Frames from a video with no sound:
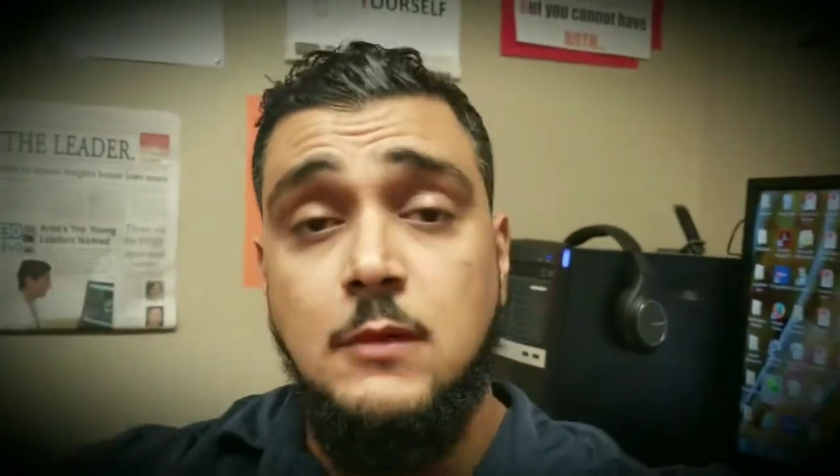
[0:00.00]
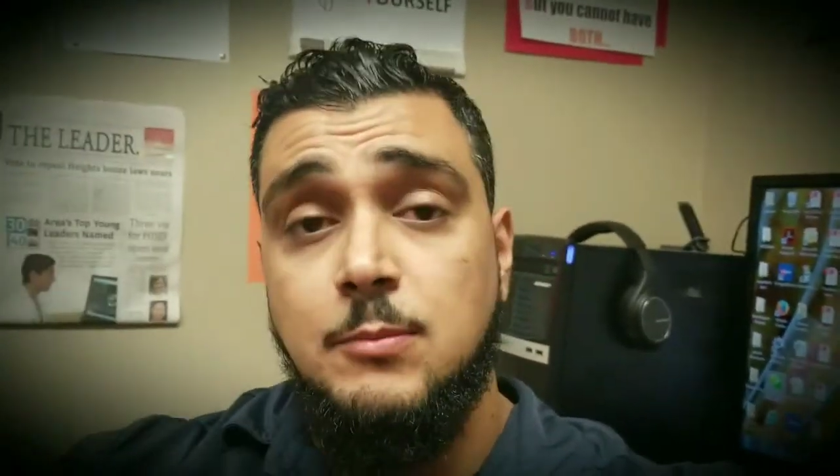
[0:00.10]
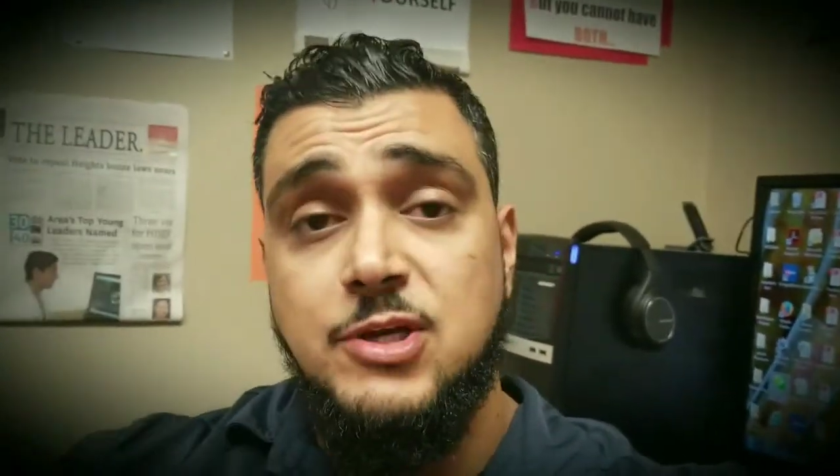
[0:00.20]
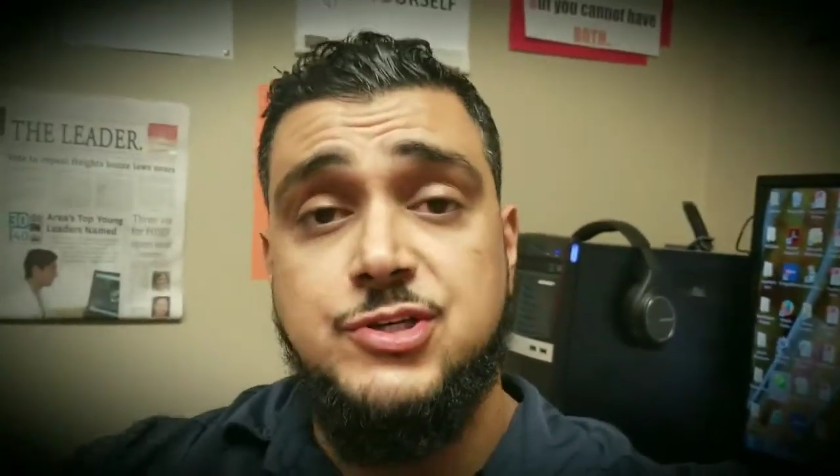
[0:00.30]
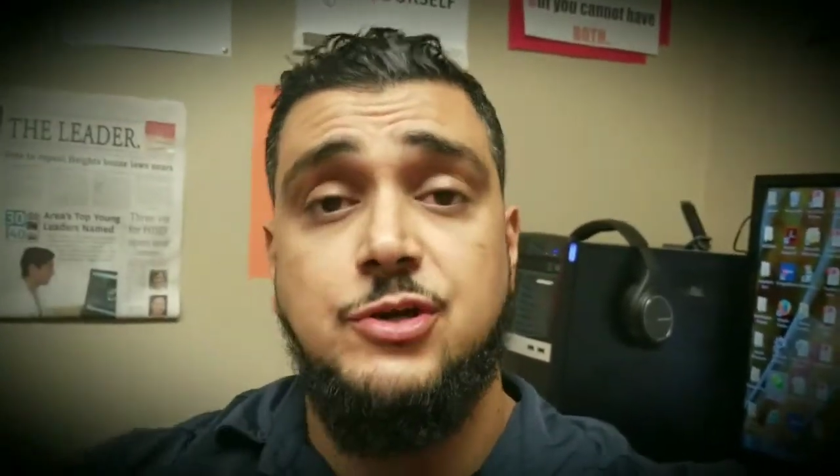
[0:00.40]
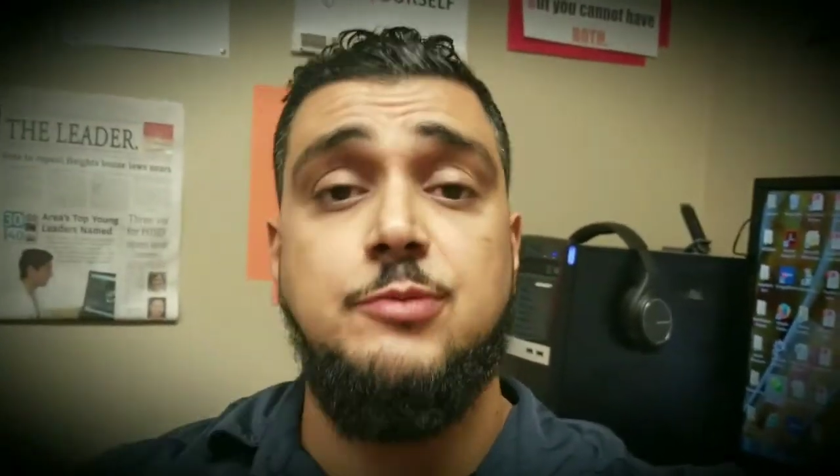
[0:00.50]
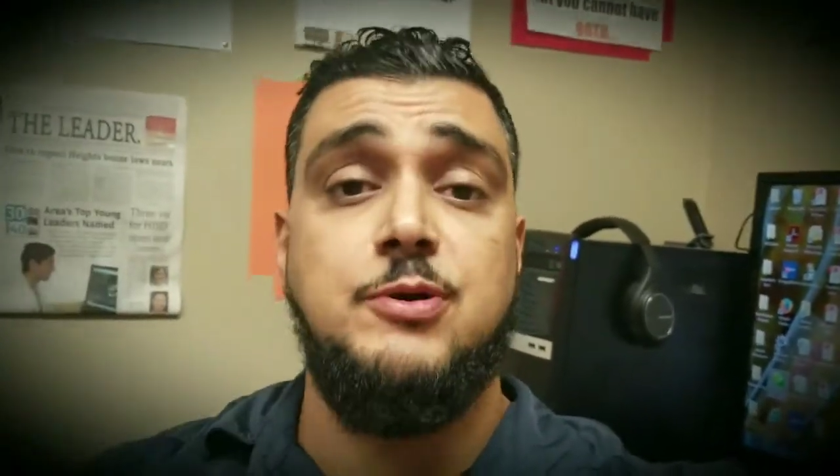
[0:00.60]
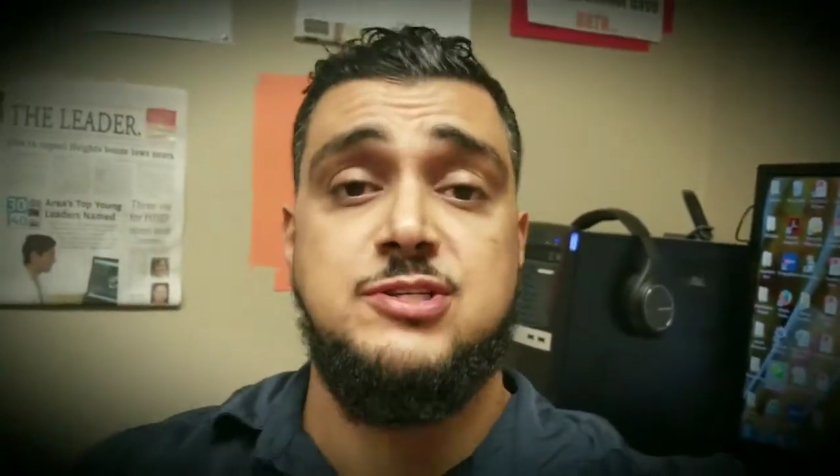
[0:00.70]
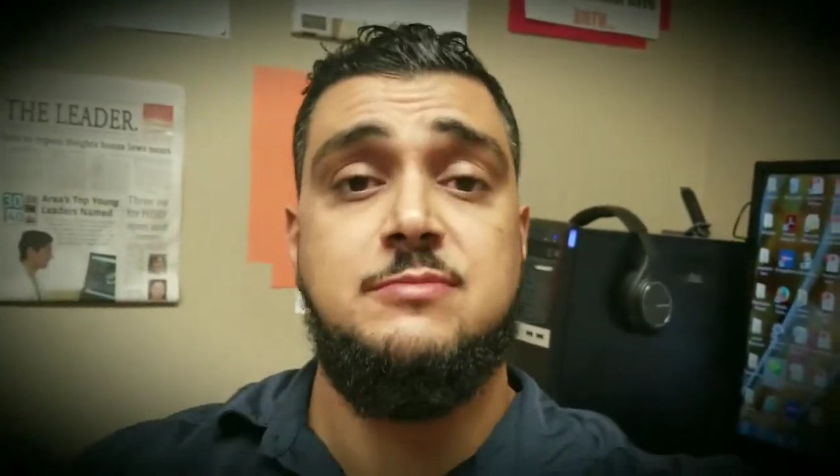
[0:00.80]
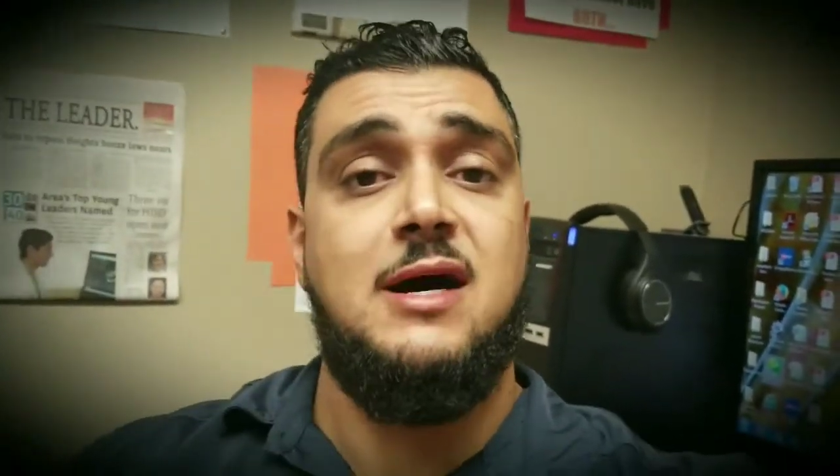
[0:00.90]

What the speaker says: Make sure you put some